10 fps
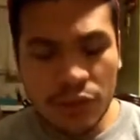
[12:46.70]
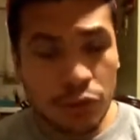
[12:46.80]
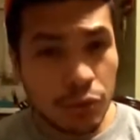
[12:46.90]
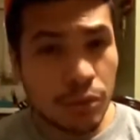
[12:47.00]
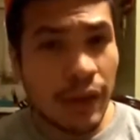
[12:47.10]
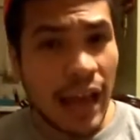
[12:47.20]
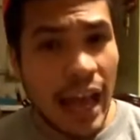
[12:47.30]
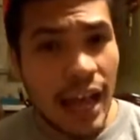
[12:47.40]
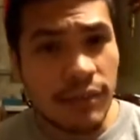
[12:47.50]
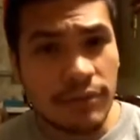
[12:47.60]
tool to
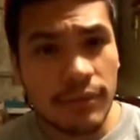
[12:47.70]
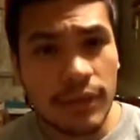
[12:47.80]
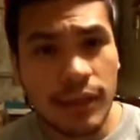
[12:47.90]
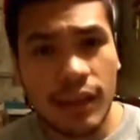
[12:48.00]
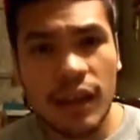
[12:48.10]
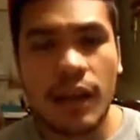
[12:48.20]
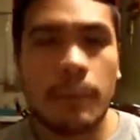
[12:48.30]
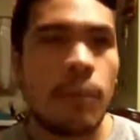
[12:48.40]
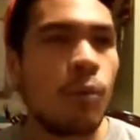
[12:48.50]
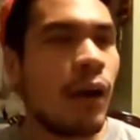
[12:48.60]
have,
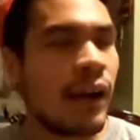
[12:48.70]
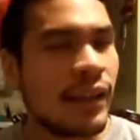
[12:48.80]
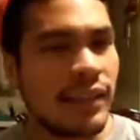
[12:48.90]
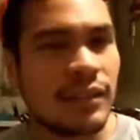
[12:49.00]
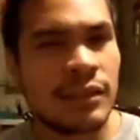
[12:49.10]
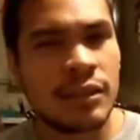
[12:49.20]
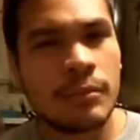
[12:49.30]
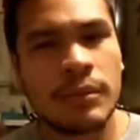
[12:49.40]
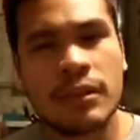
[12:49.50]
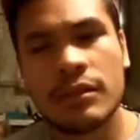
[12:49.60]
but why is
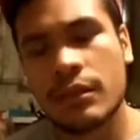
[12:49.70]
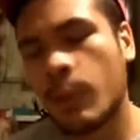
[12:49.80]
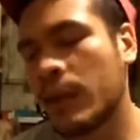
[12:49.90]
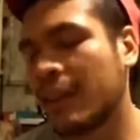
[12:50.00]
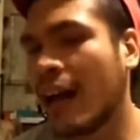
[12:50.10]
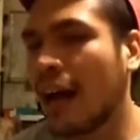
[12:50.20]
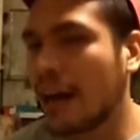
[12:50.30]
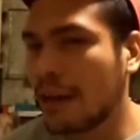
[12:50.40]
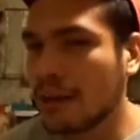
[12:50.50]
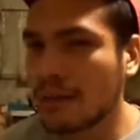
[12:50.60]
someone going to
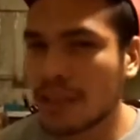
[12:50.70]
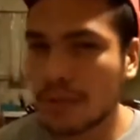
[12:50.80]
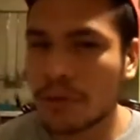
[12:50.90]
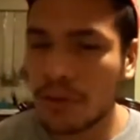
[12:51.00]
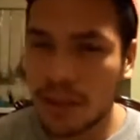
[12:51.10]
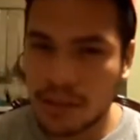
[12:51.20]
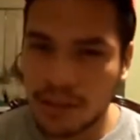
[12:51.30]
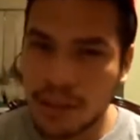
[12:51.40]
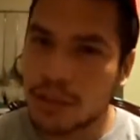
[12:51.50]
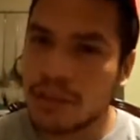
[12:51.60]
hire someone who has a
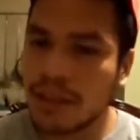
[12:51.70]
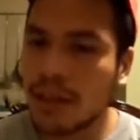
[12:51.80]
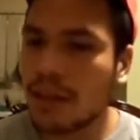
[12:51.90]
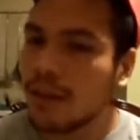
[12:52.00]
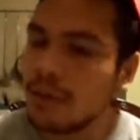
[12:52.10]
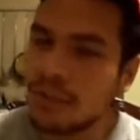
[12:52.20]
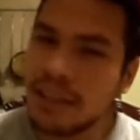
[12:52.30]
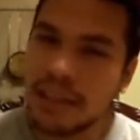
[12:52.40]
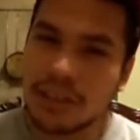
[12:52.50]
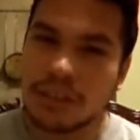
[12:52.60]
skill set when
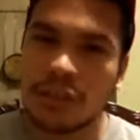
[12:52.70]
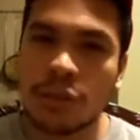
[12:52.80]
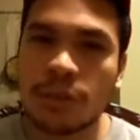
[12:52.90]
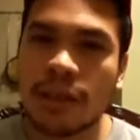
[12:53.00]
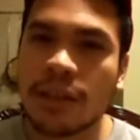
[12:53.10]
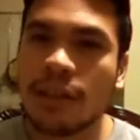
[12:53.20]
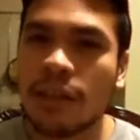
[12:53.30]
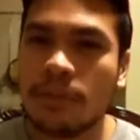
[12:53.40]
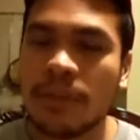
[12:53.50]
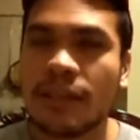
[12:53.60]
they could just do it
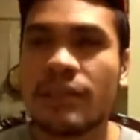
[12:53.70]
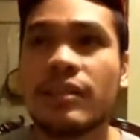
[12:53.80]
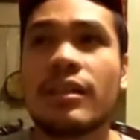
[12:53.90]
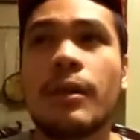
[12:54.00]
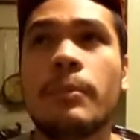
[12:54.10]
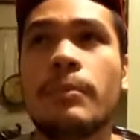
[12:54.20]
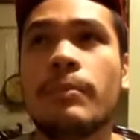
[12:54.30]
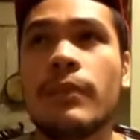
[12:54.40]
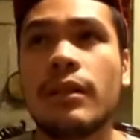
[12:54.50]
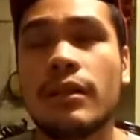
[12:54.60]
because
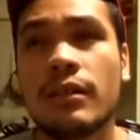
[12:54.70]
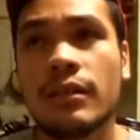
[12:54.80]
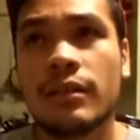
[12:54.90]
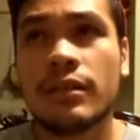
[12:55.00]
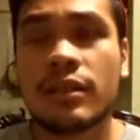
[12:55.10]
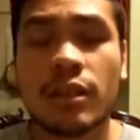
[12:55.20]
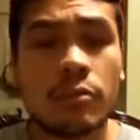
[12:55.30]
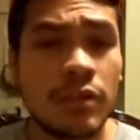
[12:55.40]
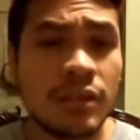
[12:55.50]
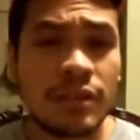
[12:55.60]

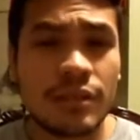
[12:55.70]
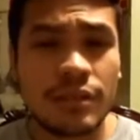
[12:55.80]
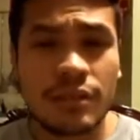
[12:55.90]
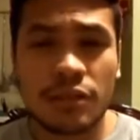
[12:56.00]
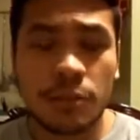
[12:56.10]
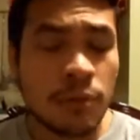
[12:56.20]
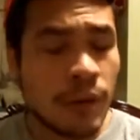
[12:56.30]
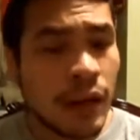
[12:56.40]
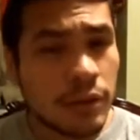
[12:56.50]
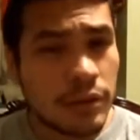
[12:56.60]
someone somewhere
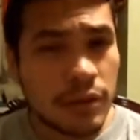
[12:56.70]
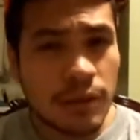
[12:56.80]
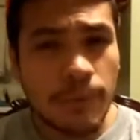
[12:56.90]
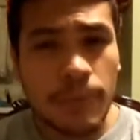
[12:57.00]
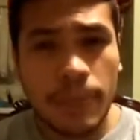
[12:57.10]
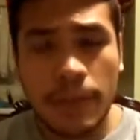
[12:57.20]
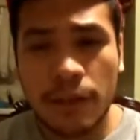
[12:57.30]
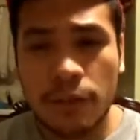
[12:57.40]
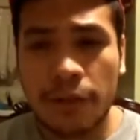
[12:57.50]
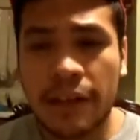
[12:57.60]
else
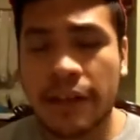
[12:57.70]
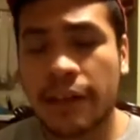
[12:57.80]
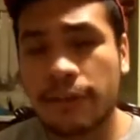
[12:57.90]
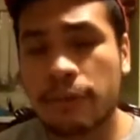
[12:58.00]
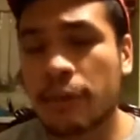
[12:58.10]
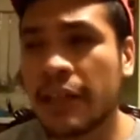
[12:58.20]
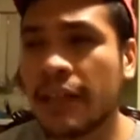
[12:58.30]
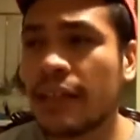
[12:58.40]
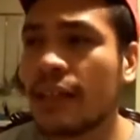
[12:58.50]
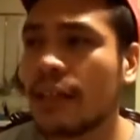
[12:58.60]
created a
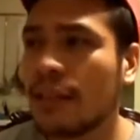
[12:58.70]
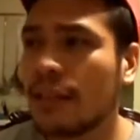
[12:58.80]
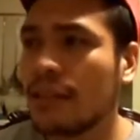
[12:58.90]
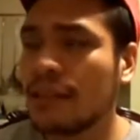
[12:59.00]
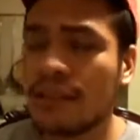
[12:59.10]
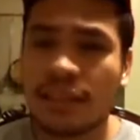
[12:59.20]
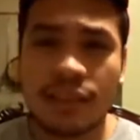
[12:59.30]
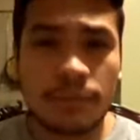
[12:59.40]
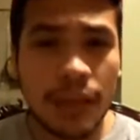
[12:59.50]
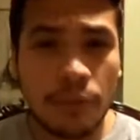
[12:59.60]
free
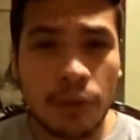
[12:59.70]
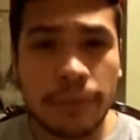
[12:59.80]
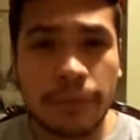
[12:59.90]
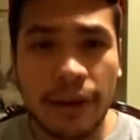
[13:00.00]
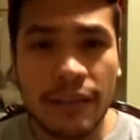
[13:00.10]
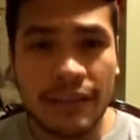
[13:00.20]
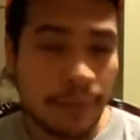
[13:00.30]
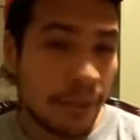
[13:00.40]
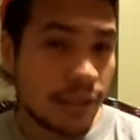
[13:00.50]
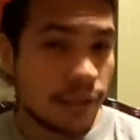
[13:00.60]
system like WordPress that
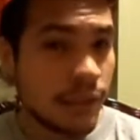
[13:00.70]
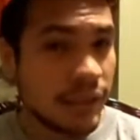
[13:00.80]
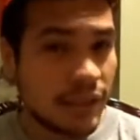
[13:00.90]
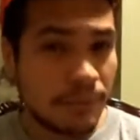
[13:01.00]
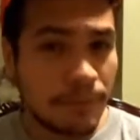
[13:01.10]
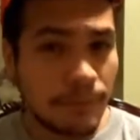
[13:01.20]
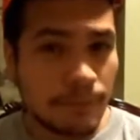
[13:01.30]
makes it very simple?